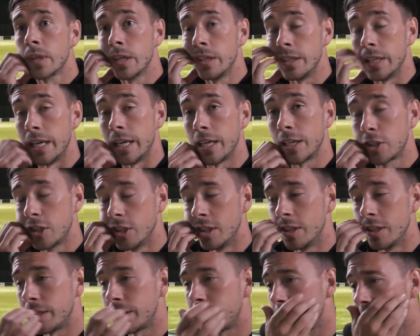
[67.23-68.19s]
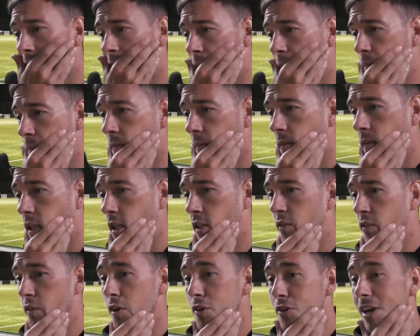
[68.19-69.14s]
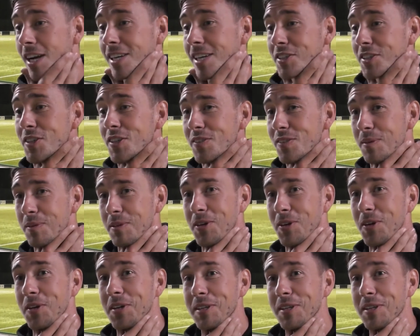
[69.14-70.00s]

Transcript: Yeah, it's good. It's, um, it's very rare to score from a corner,